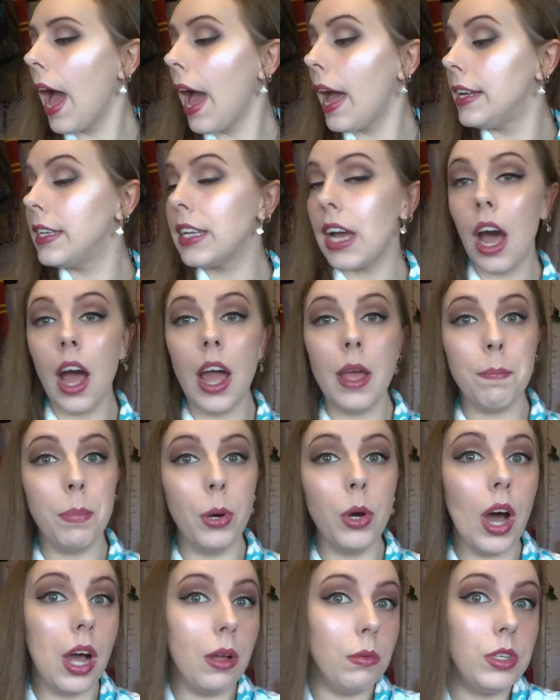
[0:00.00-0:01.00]
And
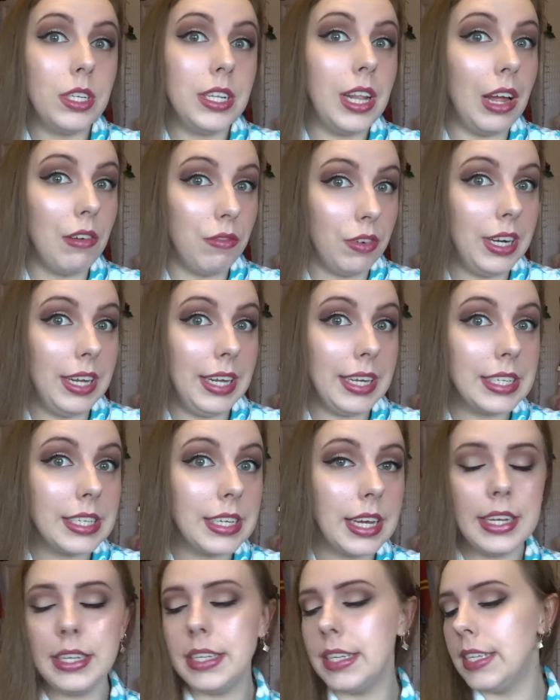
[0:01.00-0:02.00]
I was like really
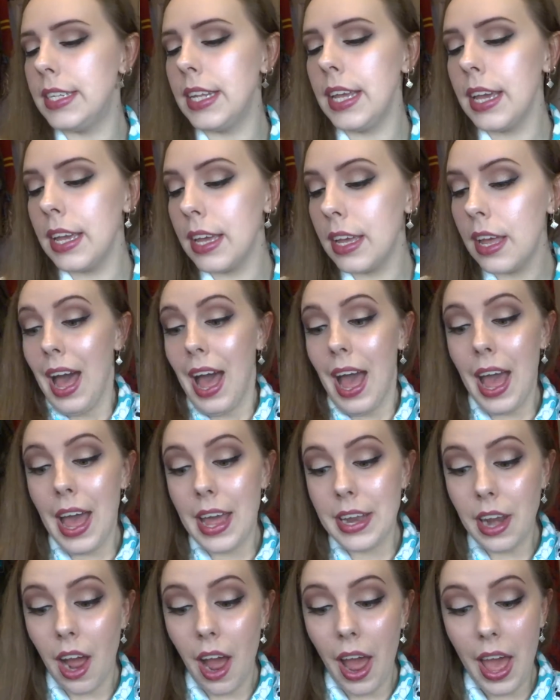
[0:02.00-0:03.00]
excited to see it.
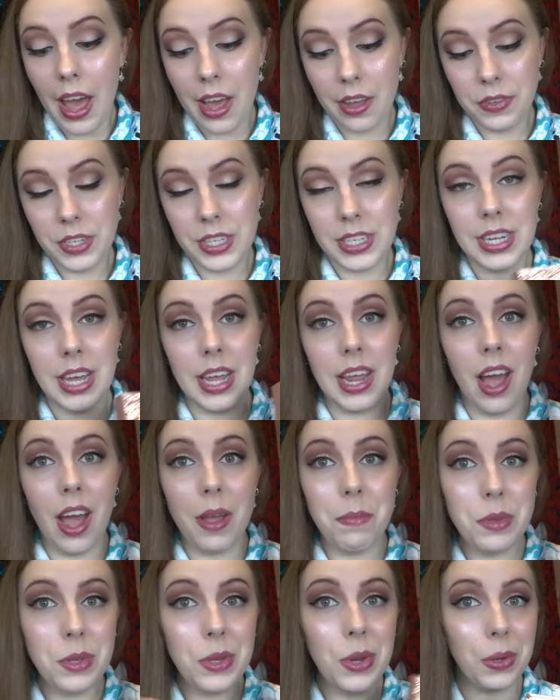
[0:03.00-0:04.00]
And I have to say,
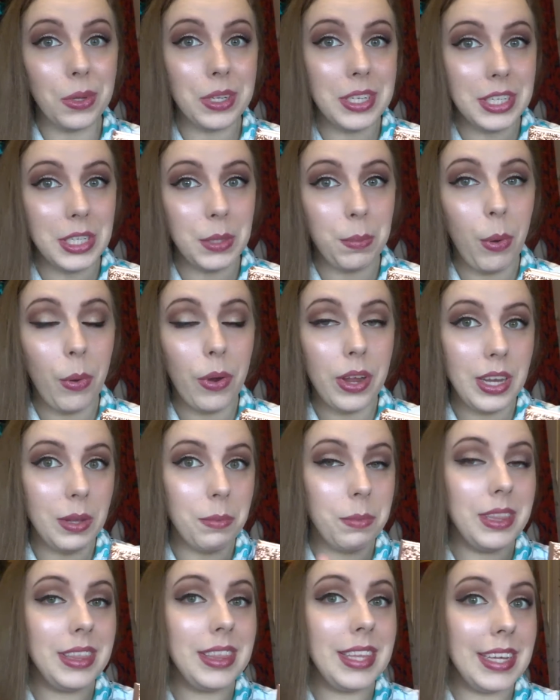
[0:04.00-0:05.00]
I'm not
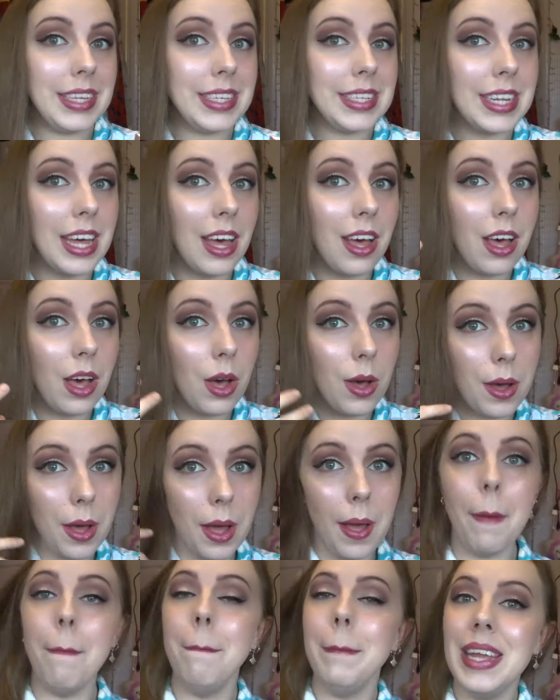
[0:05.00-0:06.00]
disappointed with this
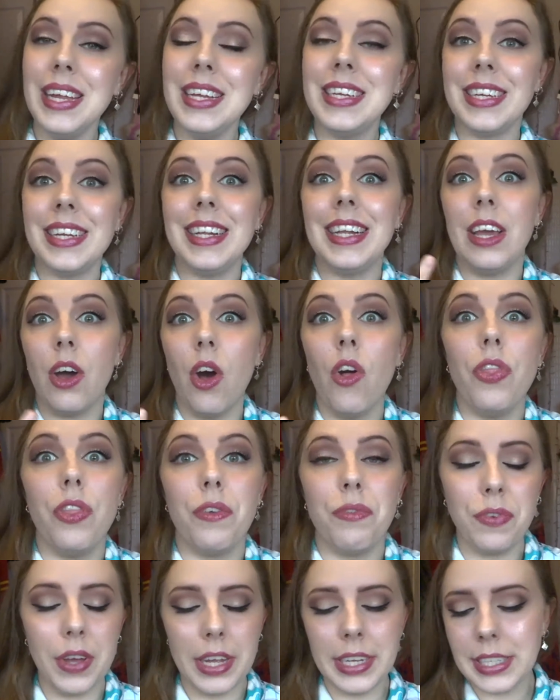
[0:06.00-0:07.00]
immediately on the
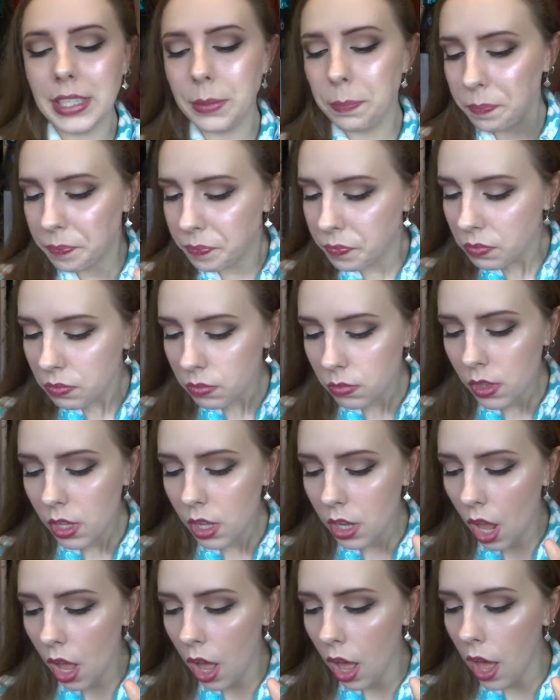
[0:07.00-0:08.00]
face.
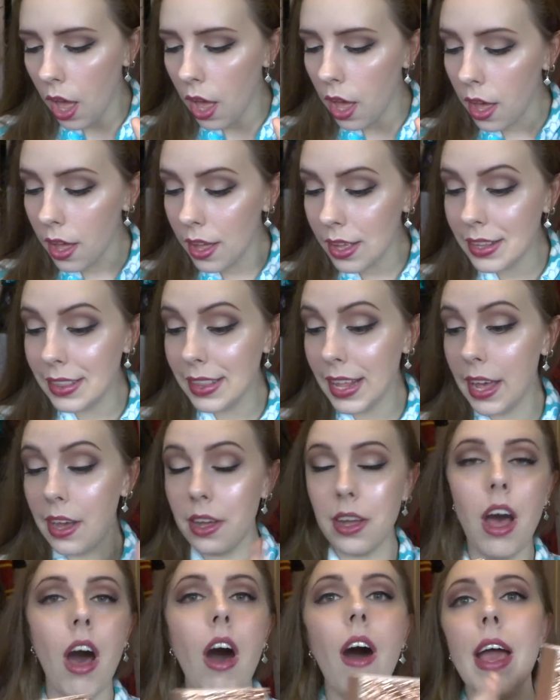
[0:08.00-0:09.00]

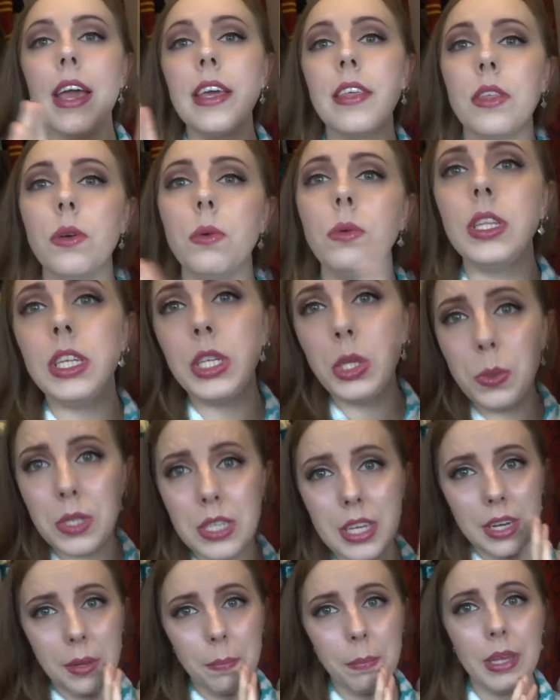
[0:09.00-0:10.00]
Now, I thought this was
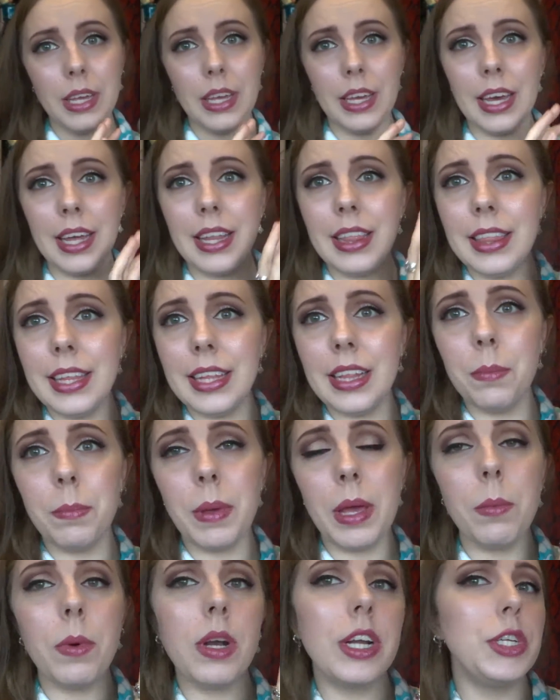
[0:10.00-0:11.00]
going to be a little
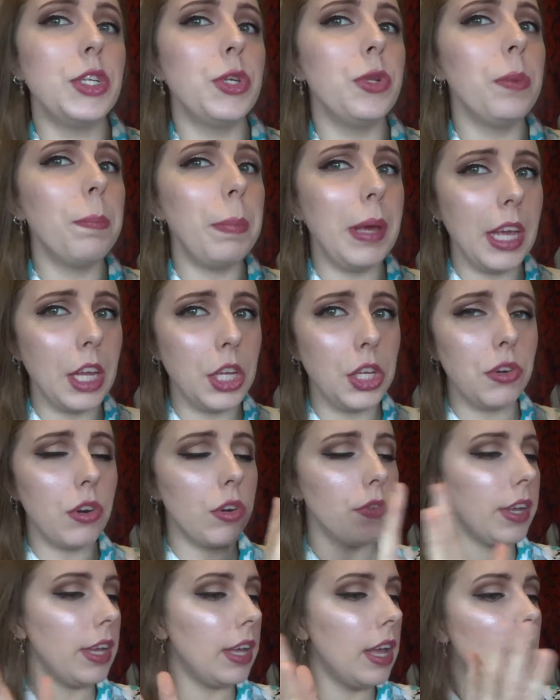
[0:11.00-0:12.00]
bit, when I saw the picture
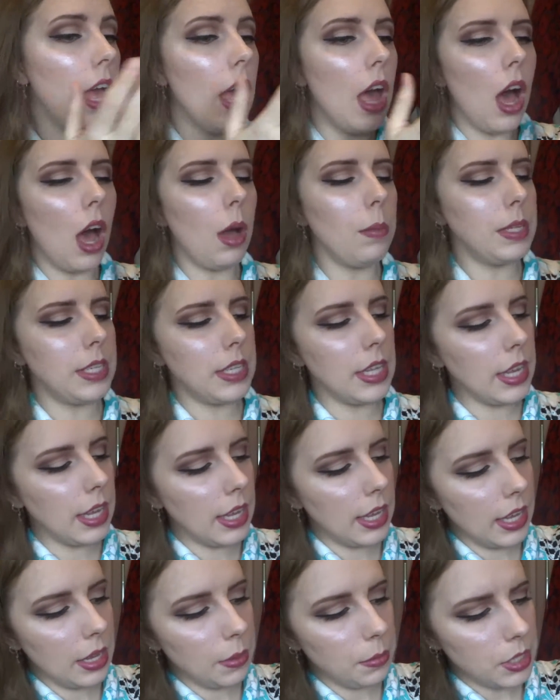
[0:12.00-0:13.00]
of it, I was
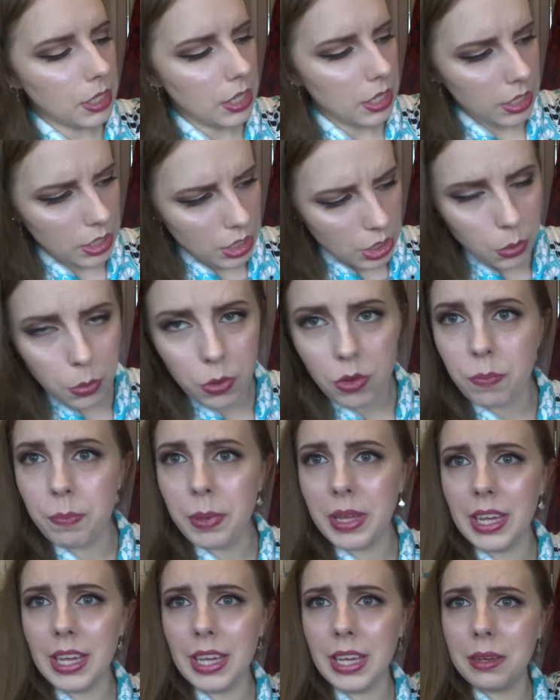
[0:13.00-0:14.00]
thinking it was going to sort of
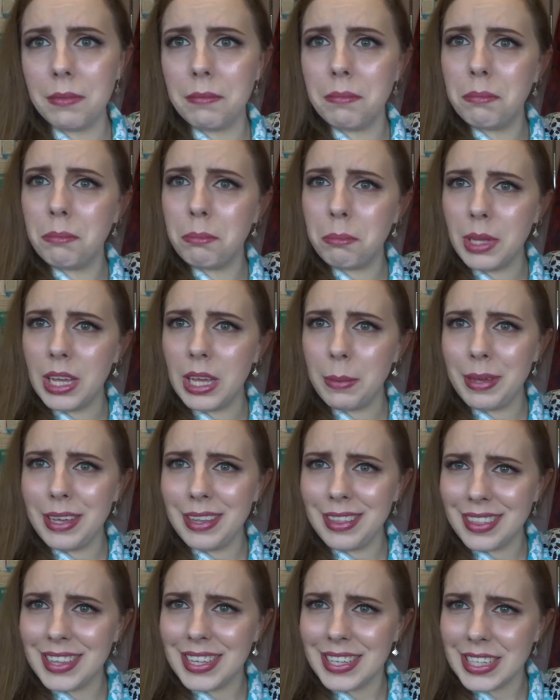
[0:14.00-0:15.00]
be
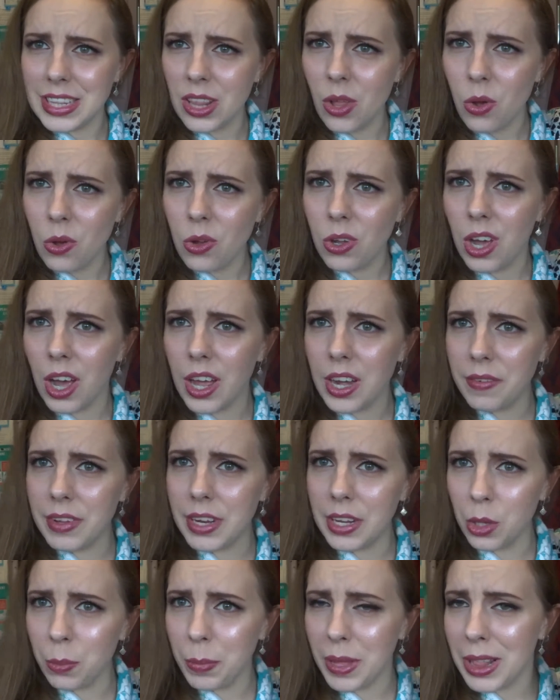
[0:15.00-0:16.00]
maybe this long, kind of a
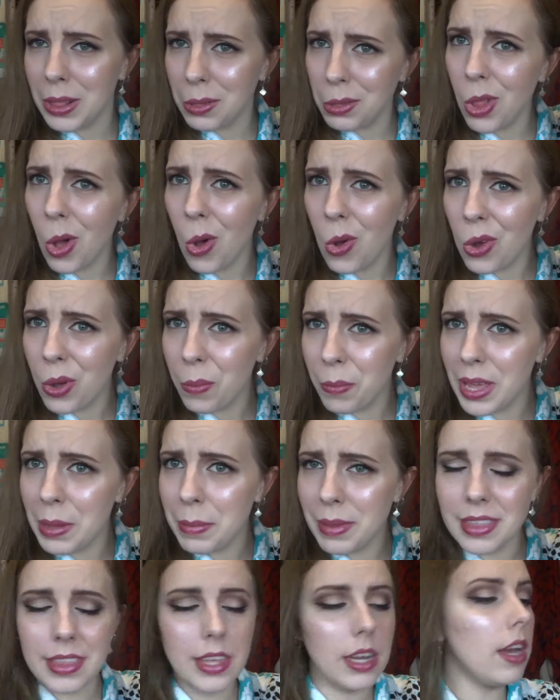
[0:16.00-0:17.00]
little bit longer,
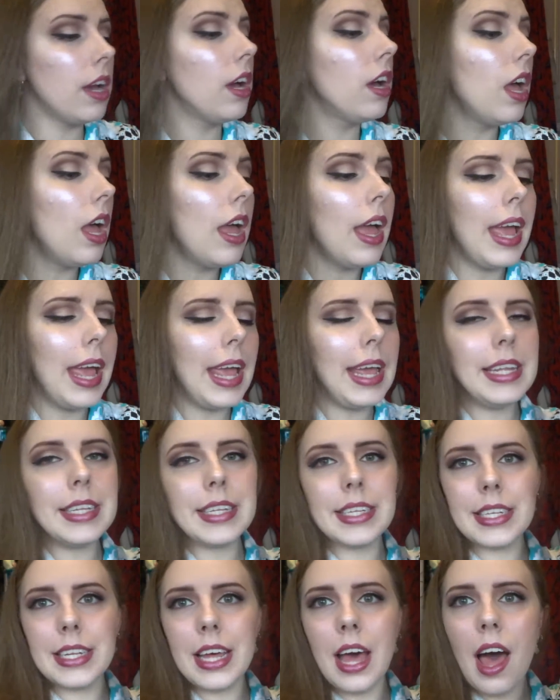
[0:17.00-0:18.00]
maybe thinner.
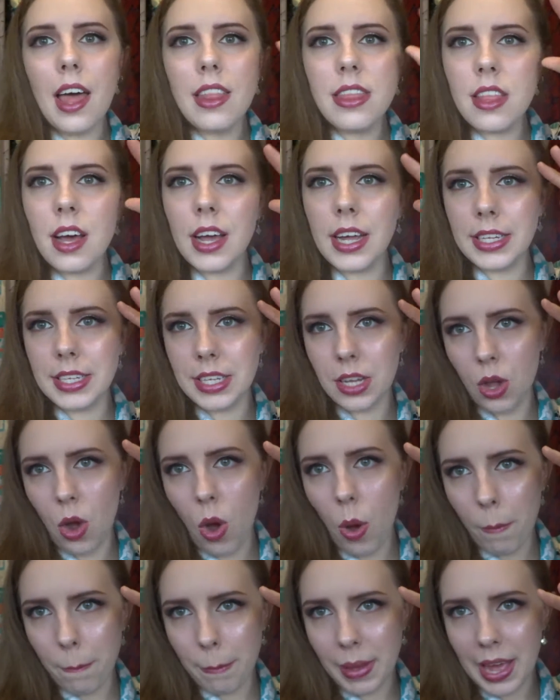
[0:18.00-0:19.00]
It's a nice
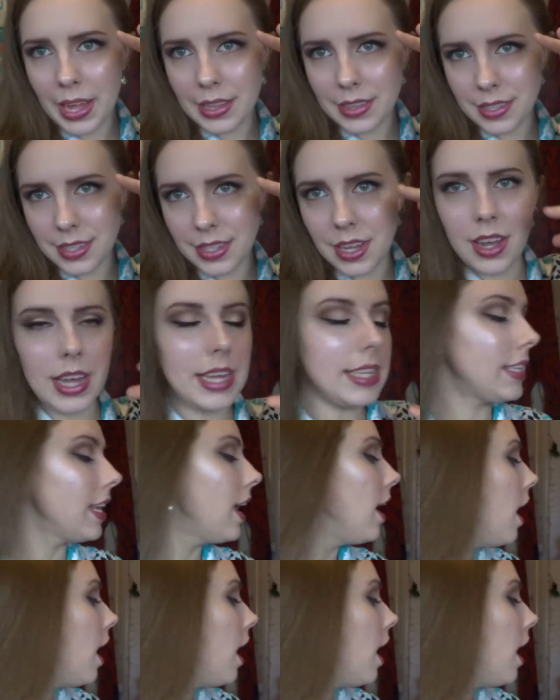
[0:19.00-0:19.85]
compact size.